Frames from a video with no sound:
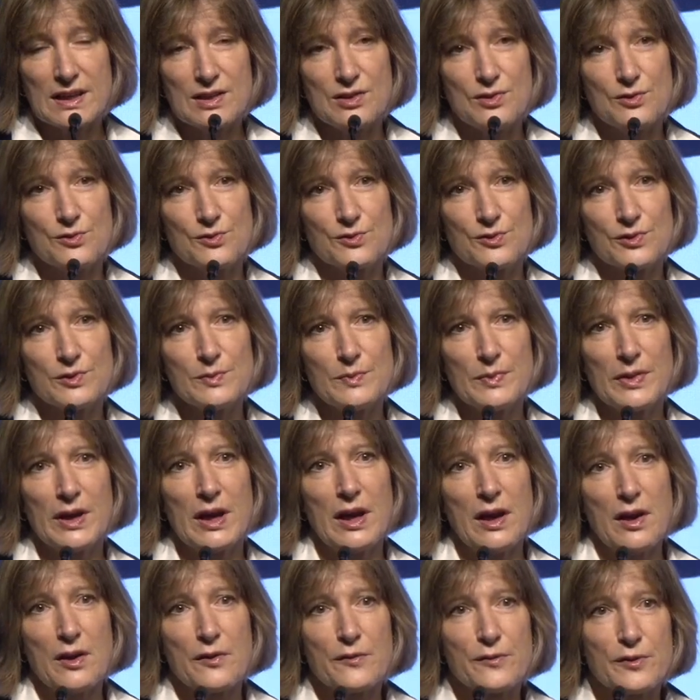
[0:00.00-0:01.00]
Europe,
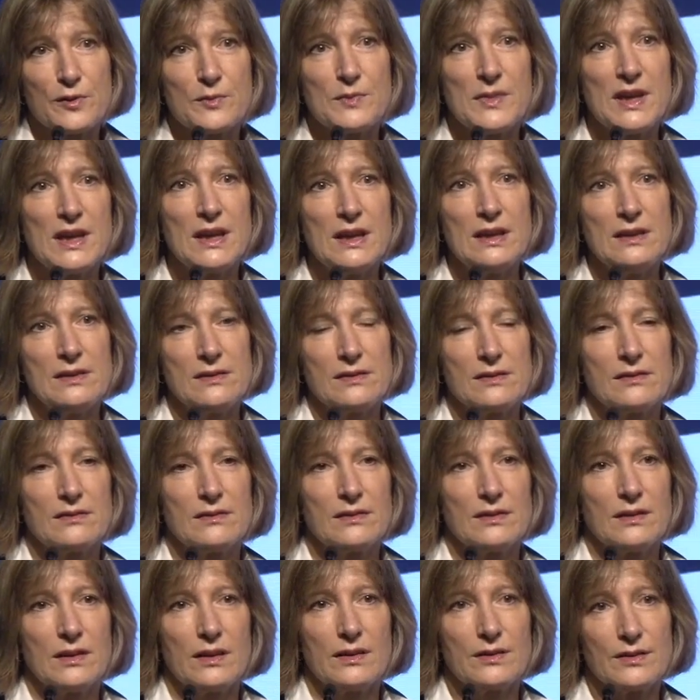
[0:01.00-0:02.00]
for me,
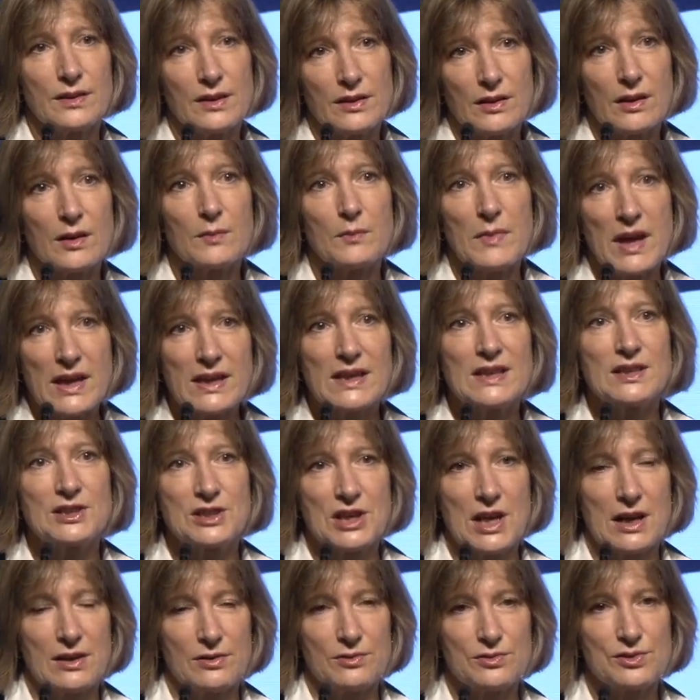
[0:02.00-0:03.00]
there are many
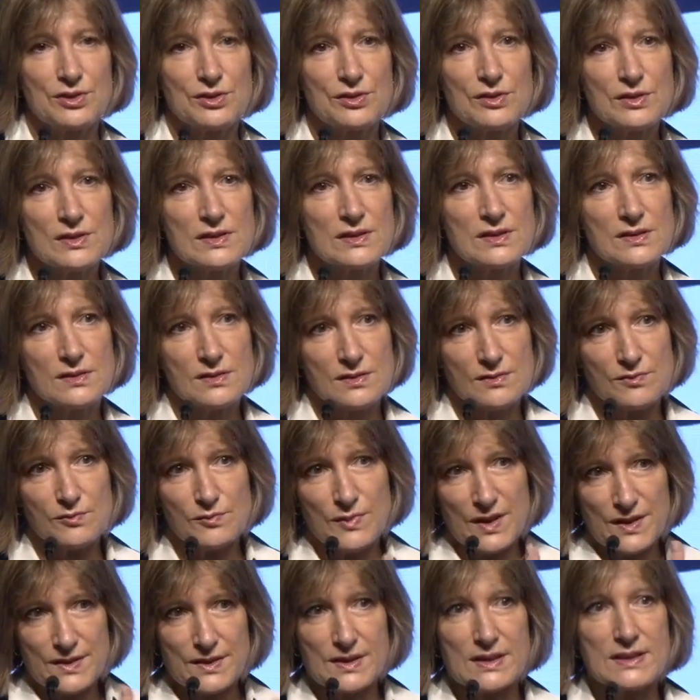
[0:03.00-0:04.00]
challenges
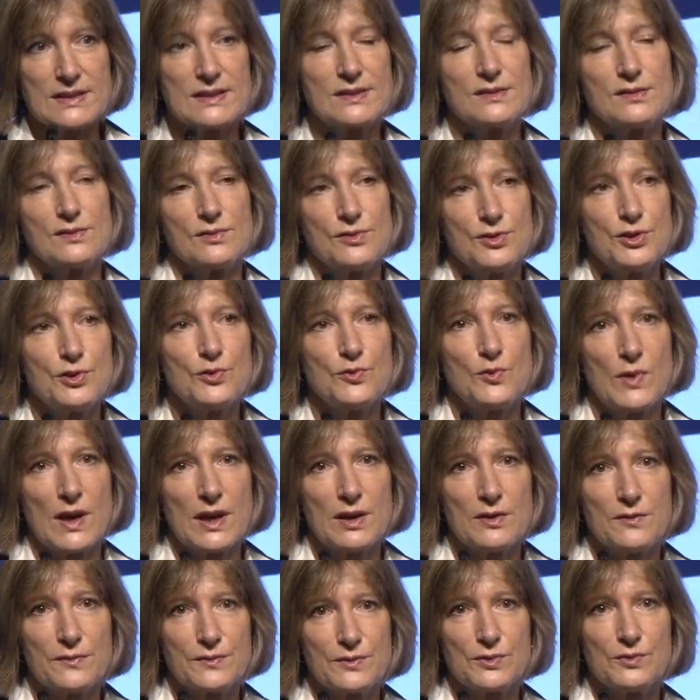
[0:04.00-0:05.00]
with this new way
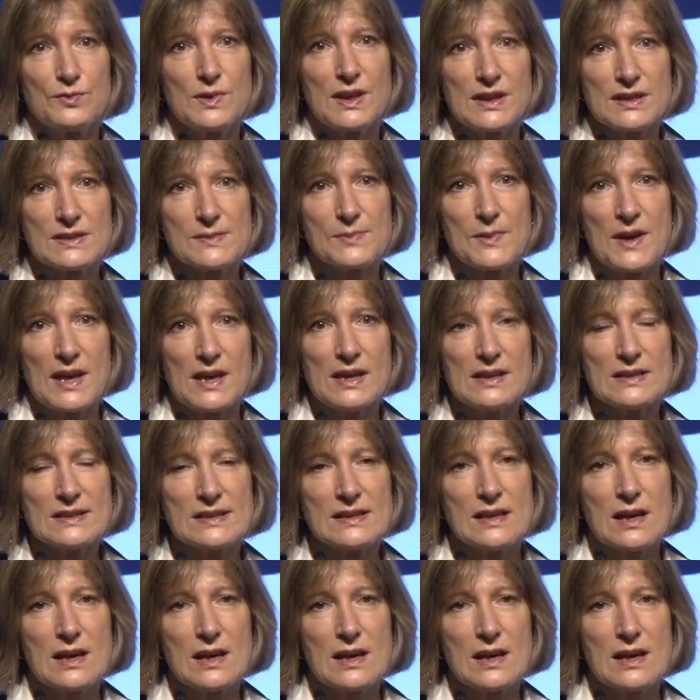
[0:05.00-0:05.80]
of doing space.